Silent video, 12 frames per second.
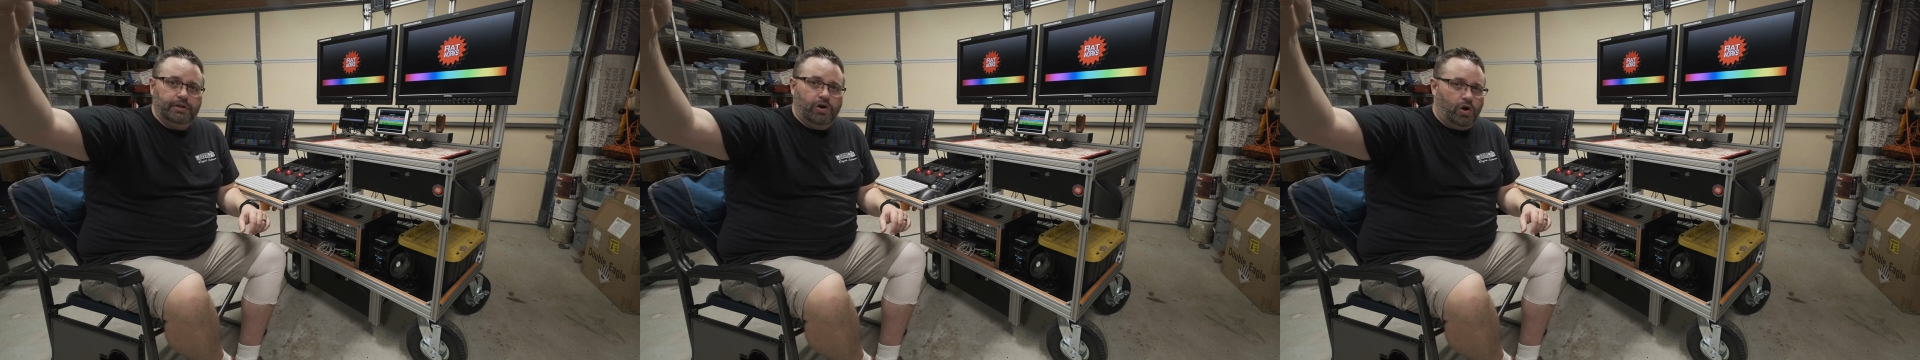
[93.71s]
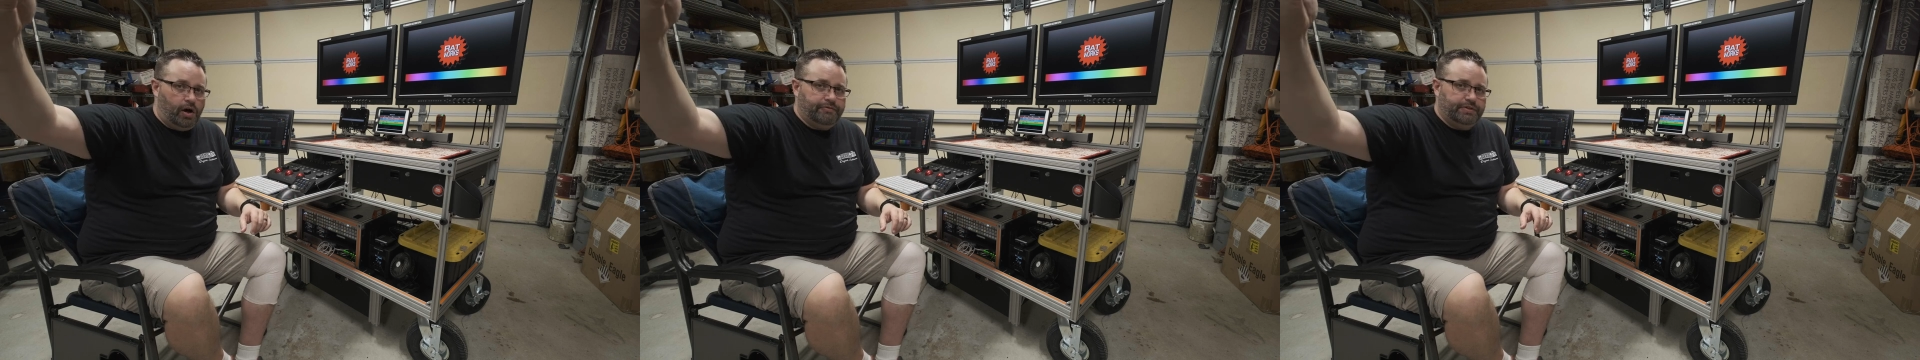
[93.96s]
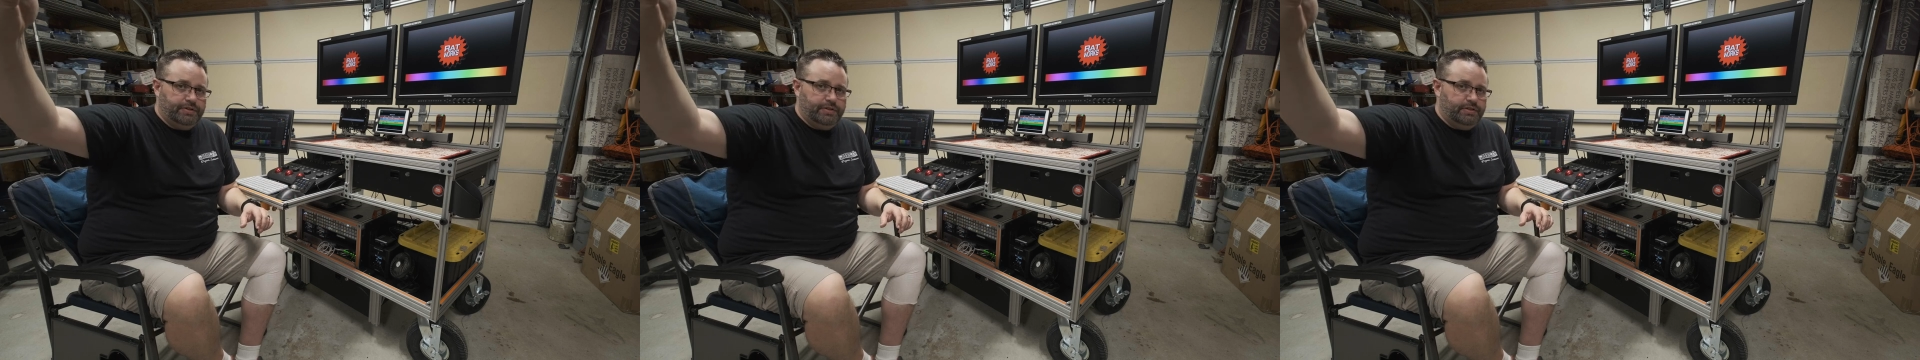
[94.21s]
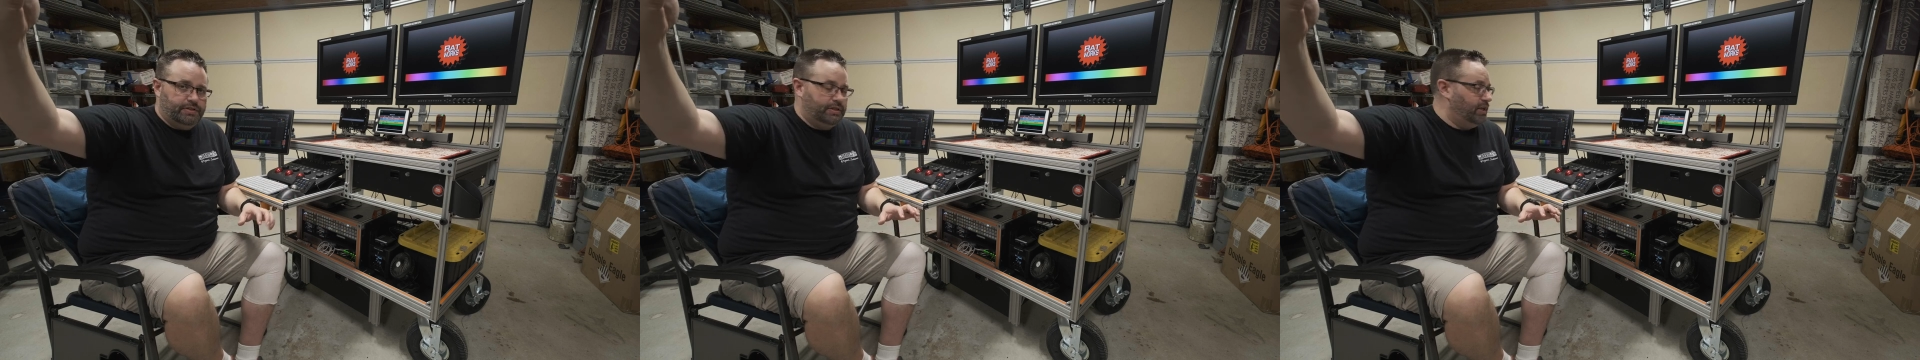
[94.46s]
often
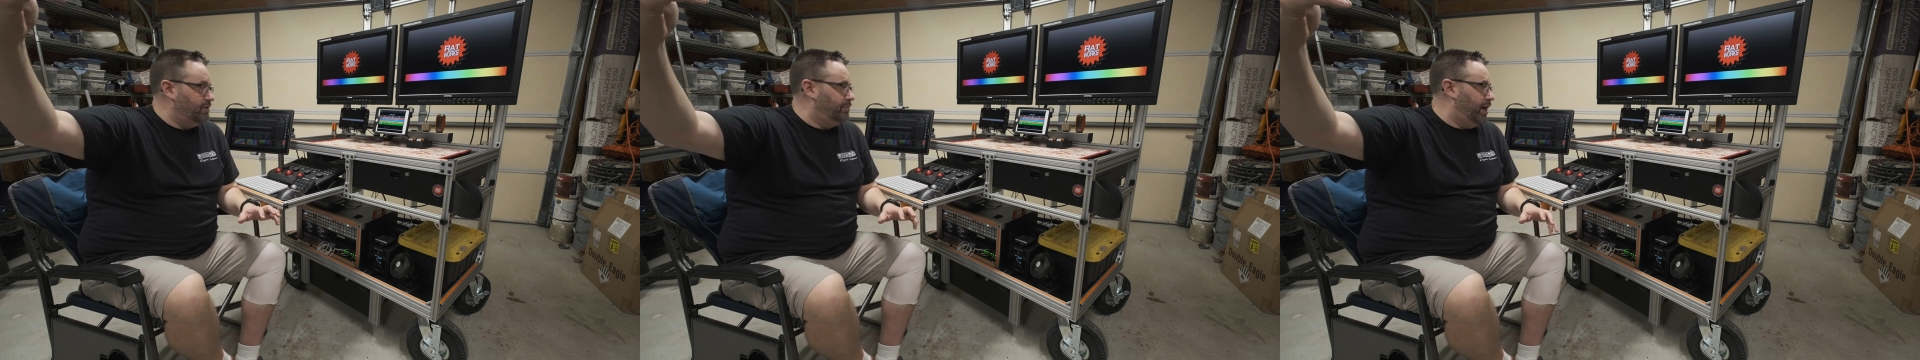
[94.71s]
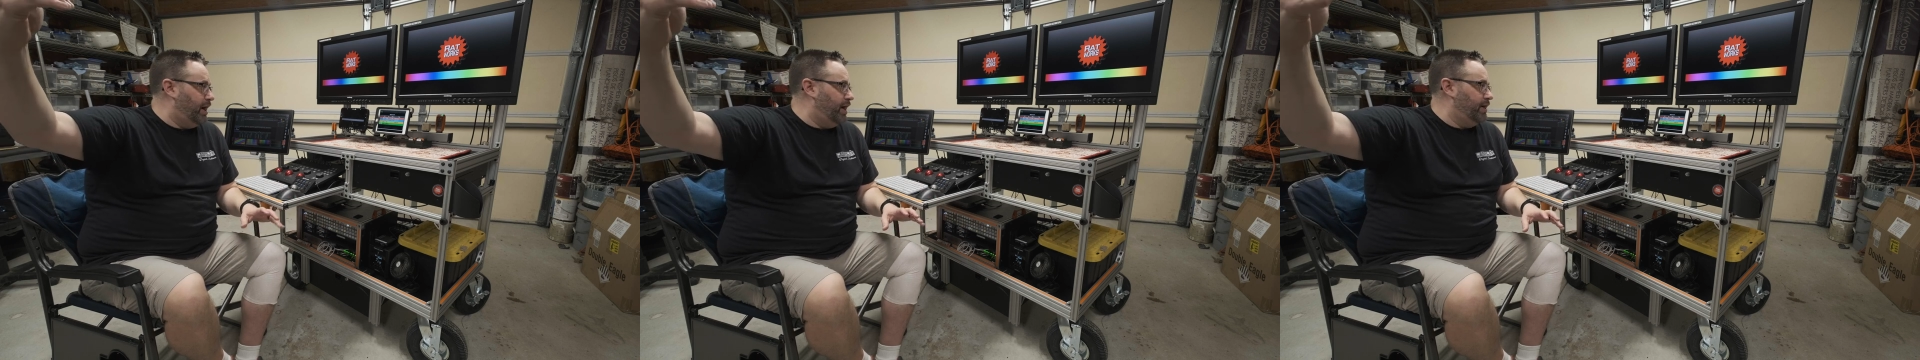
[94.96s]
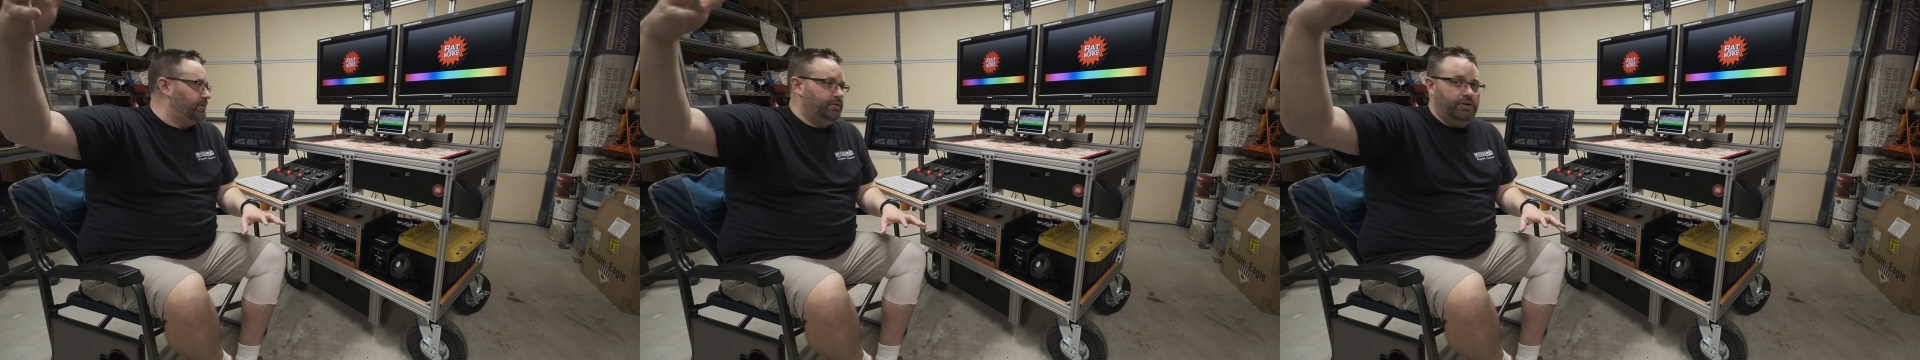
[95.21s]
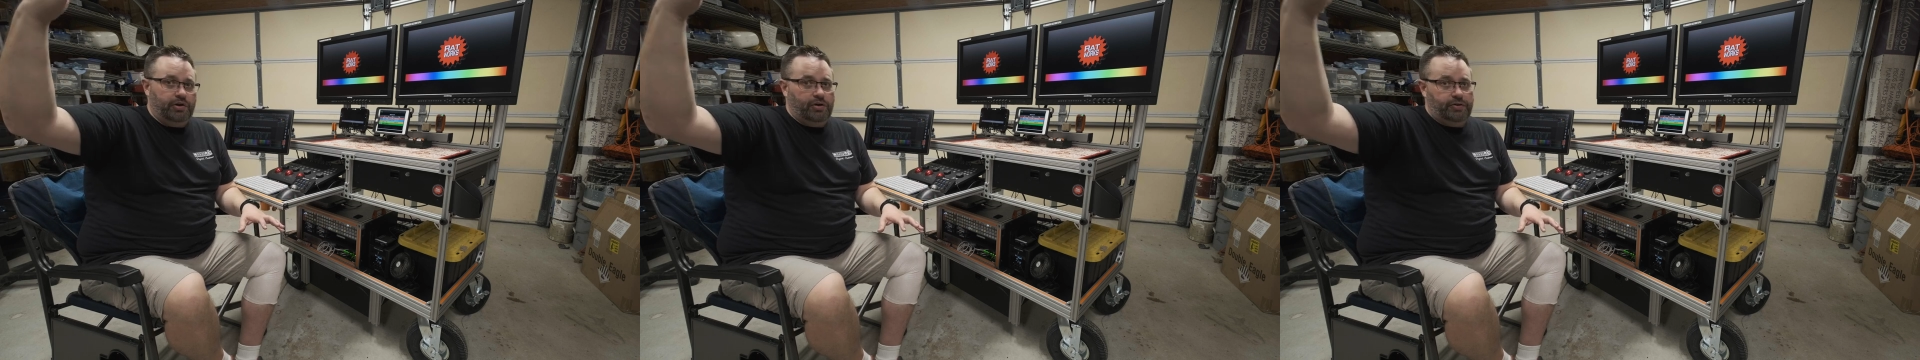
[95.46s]
seated behind in
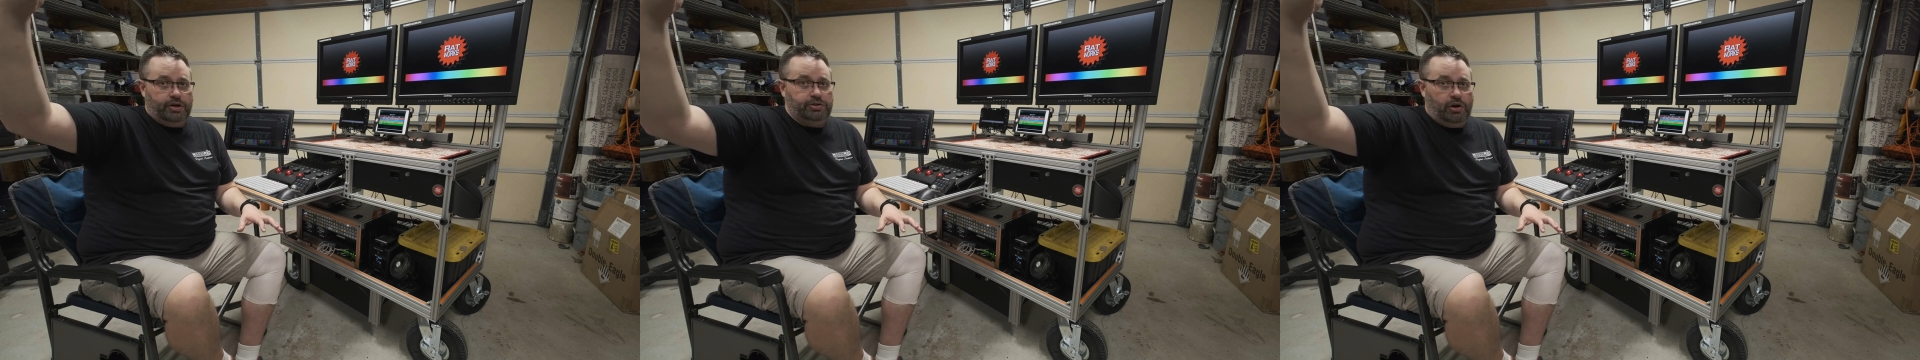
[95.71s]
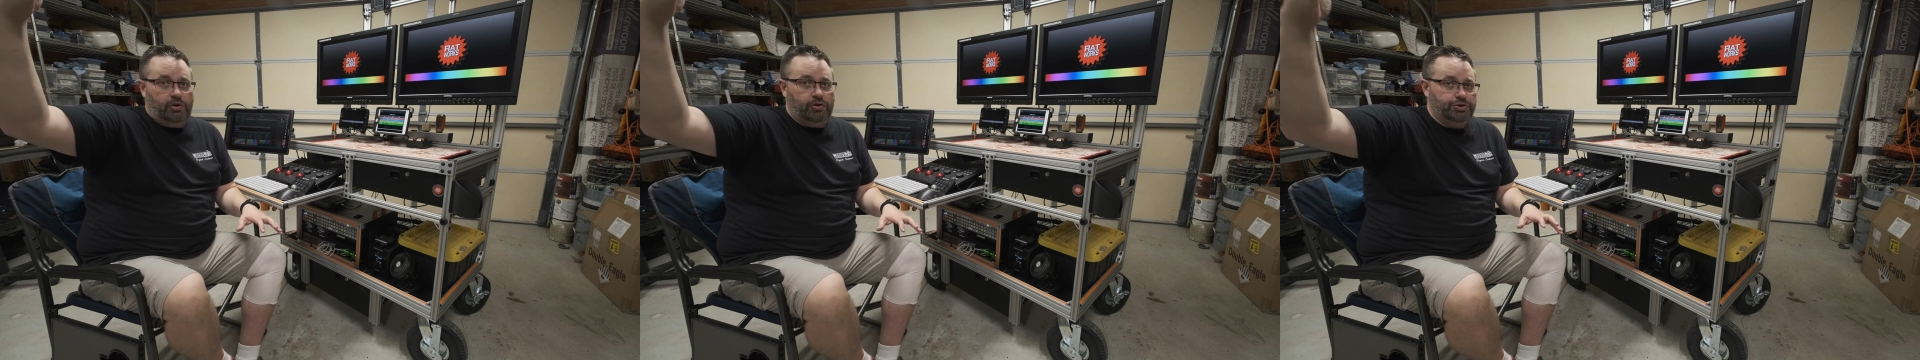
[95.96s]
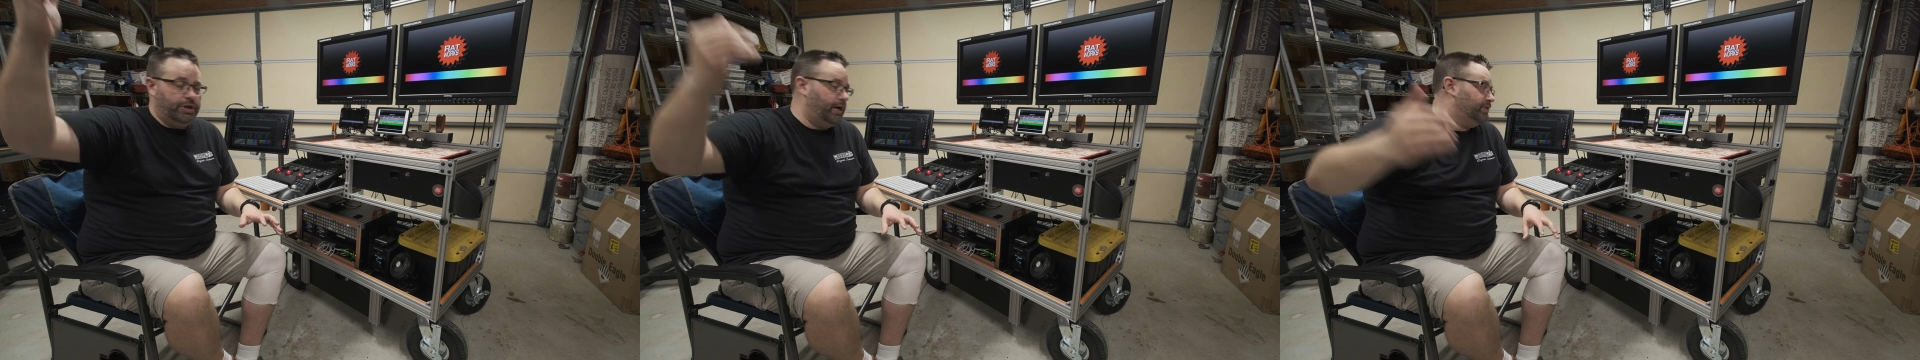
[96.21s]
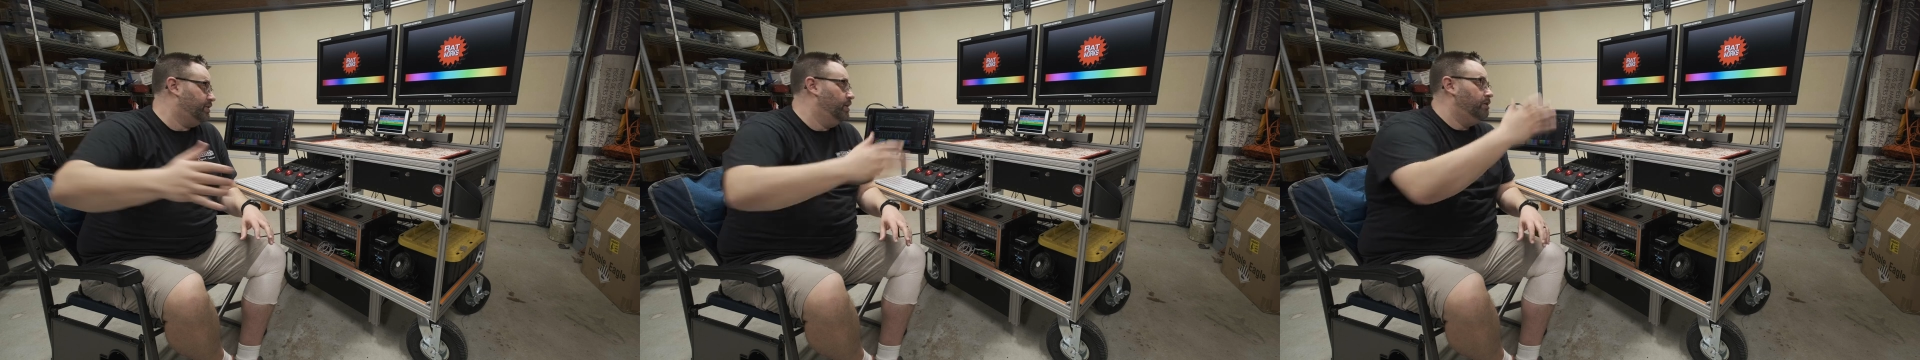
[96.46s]
their taller
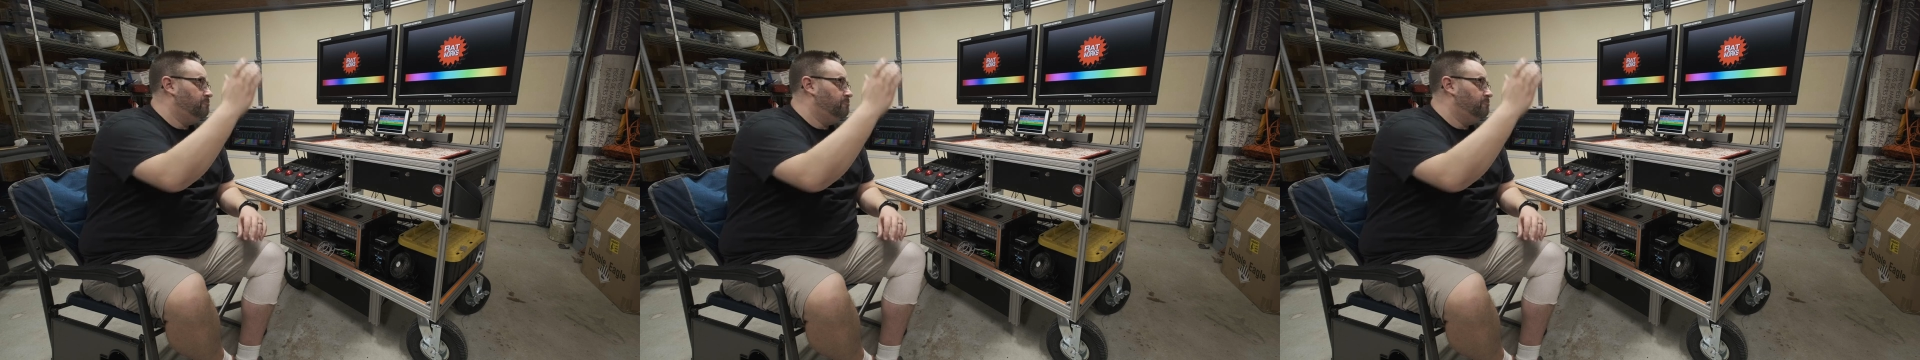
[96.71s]
chairs,